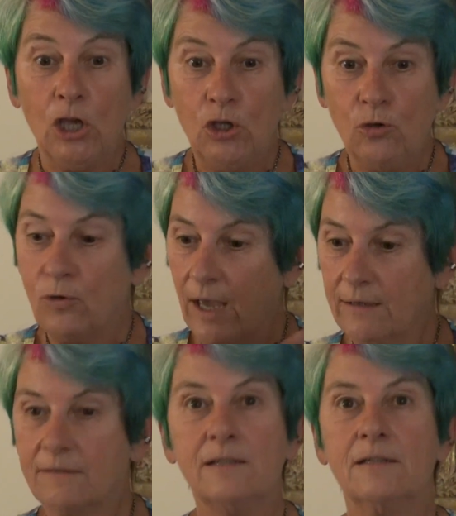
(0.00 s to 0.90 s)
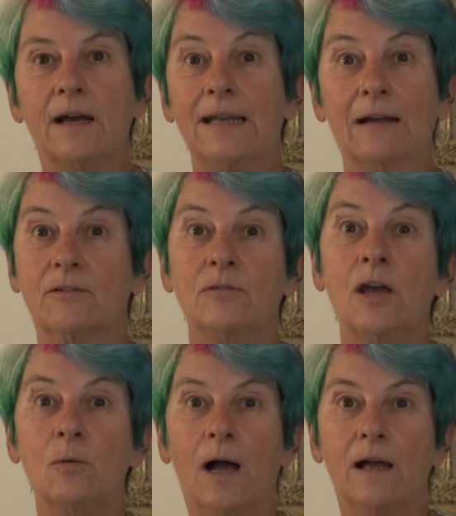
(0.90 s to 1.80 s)
you get design out of
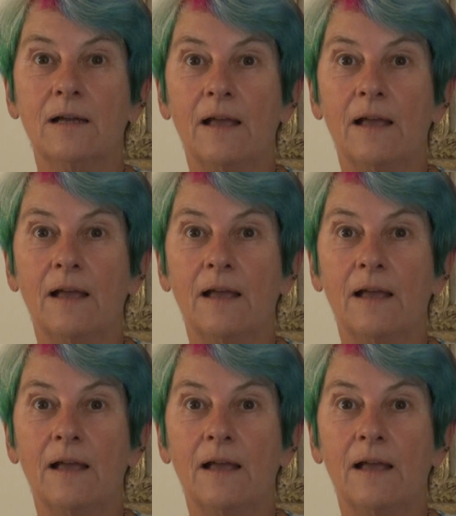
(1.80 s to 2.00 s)
nowhere.